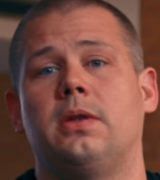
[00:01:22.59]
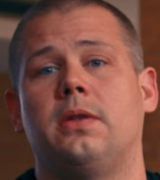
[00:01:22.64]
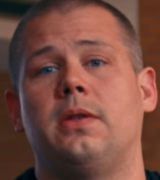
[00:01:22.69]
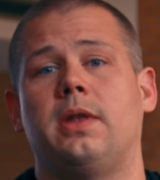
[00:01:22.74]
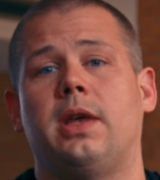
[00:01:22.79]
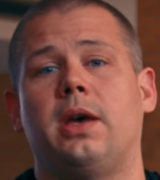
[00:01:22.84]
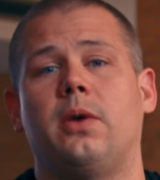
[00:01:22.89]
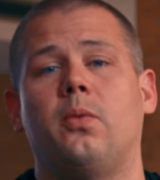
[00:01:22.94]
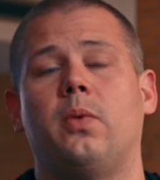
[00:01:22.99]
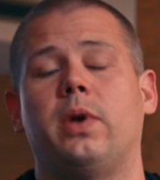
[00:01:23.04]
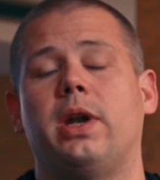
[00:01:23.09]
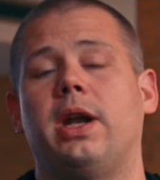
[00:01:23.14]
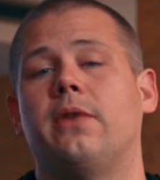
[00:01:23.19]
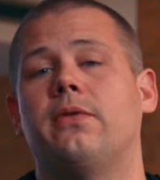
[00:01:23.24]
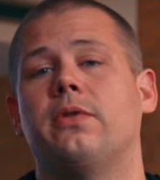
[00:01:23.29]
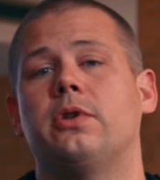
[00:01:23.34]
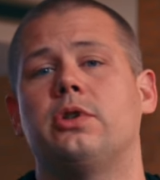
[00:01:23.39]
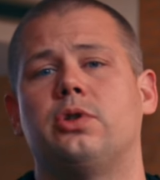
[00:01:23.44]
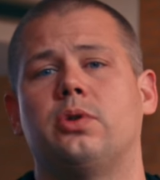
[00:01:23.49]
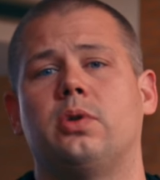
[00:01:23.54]
that
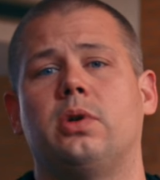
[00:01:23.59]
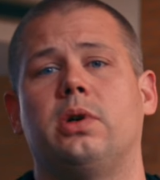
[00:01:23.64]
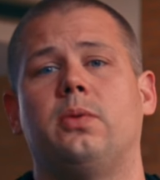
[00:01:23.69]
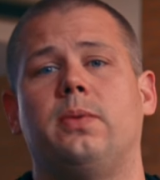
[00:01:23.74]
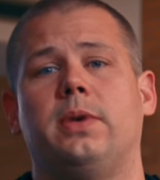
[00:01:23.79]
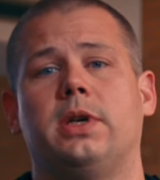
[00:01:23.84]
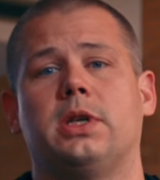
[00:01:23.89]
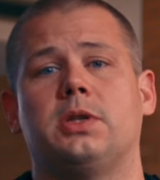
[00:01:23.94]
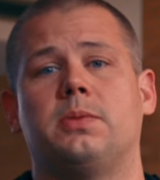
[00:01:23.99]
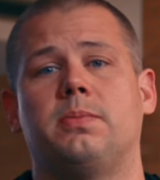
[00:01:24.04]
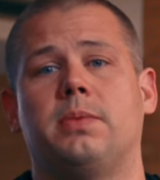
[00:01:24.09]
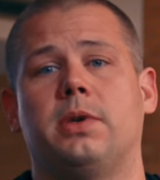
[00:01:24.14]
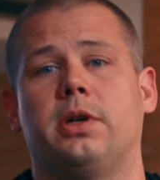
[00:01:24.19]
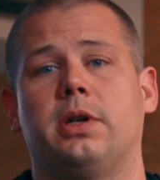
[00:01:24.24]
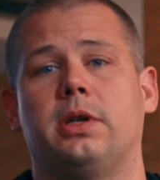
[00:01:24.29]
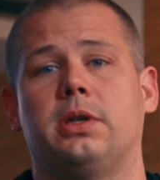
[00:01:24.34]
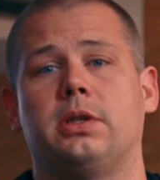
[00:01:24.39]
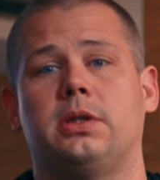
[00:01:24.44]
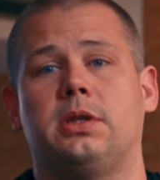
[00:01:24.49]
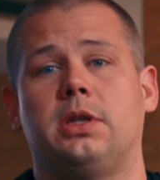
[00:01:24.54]
whatever joy we
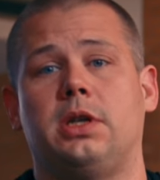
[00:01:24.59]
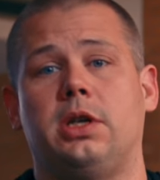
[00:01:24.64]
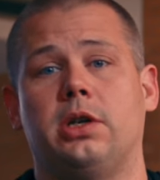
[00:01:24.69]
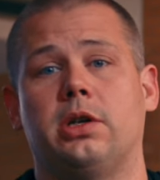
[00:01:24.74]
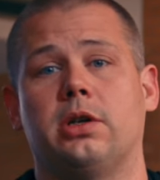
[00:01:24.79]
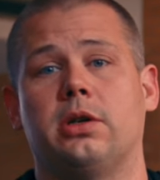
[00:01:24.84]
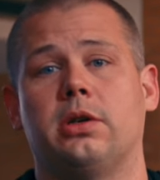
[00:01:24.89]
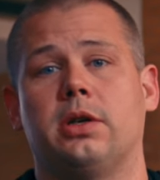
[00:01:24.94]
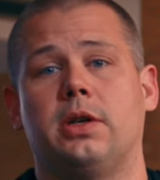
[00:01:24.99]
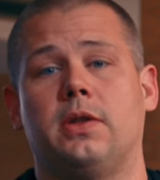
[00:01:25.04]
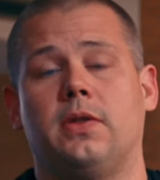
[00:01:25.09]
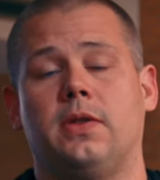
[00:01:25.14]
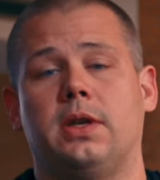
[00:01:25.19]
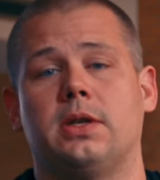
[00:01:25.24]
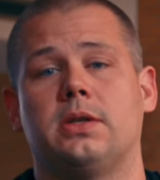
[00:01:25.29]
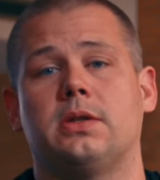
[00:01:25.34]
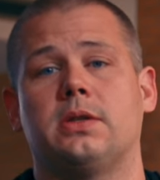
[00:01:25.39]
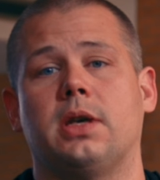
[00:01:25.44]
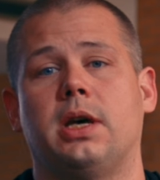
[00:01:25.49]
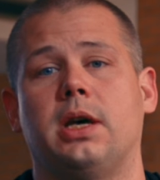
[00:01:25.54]
experience here in
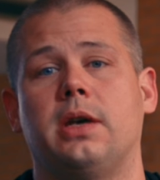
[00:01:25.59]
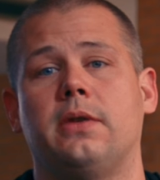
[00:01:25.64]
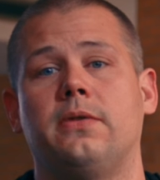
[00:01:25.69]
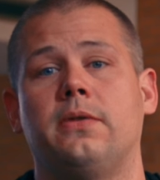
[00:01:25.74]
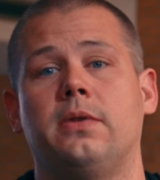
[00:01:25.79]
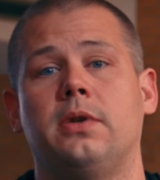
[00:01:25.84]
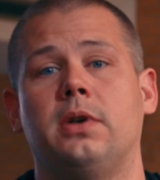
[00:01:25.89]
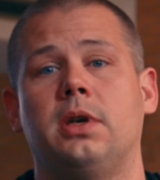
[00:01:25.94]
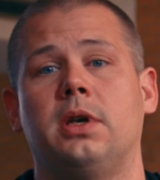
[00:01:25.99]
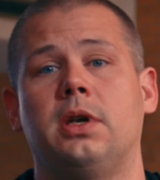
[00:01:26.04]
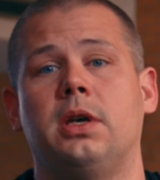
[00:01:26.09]
this life